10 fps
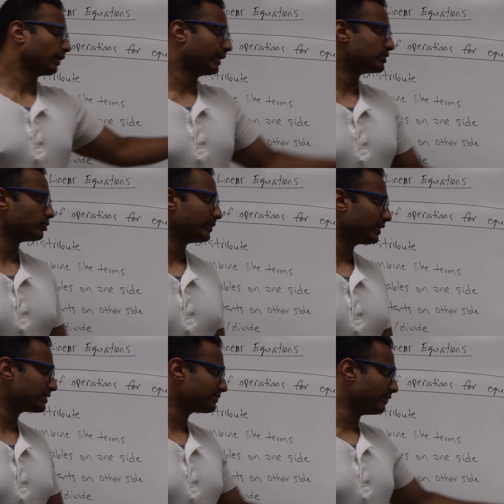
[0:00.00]
And so
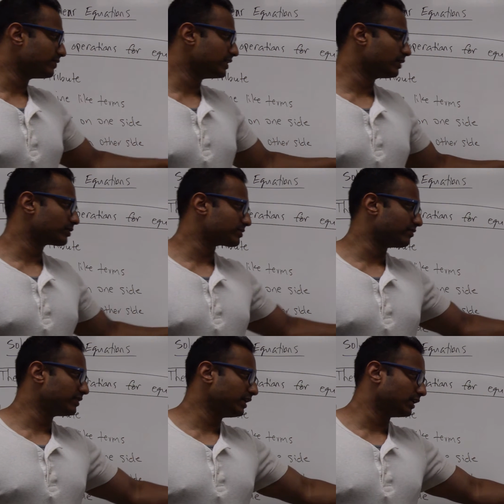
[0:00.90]
because 15 equals
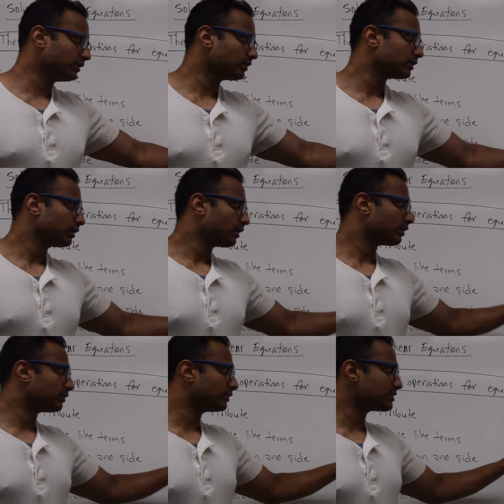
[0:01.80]
15,
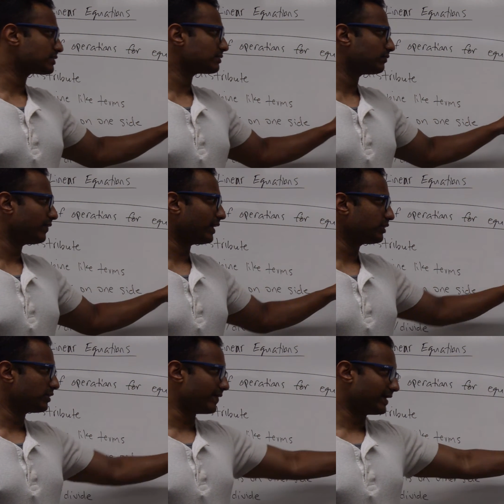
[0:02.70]
this
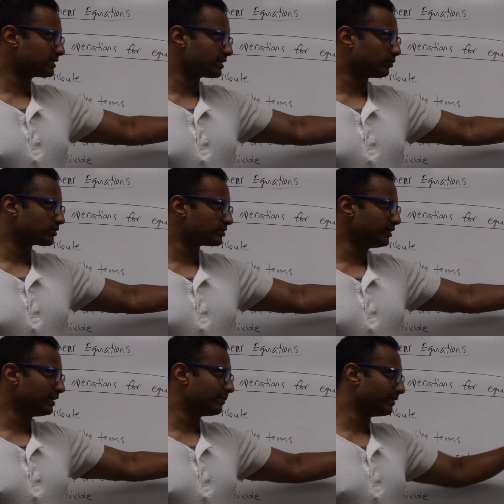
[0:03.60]
value of x equals
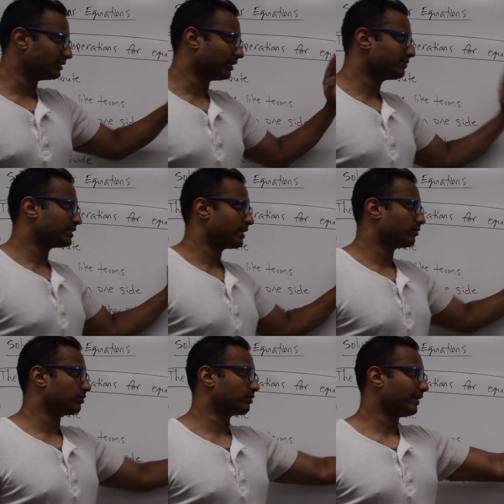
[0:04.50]
3 made the left side
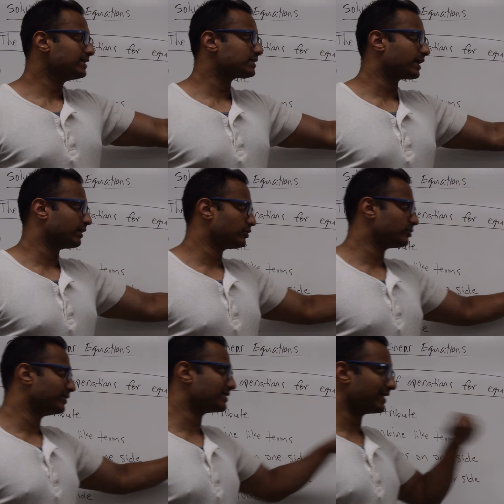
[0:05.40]
equal to the right side, which
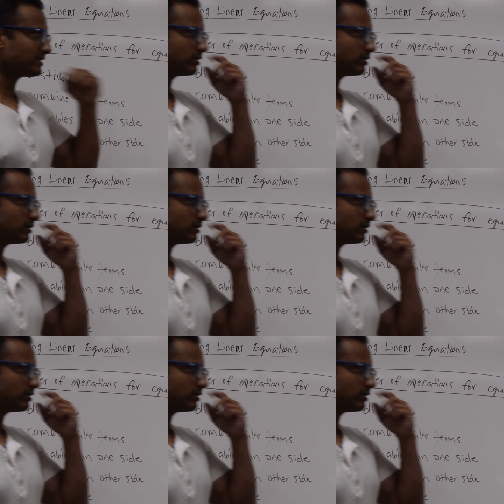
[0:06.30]
means x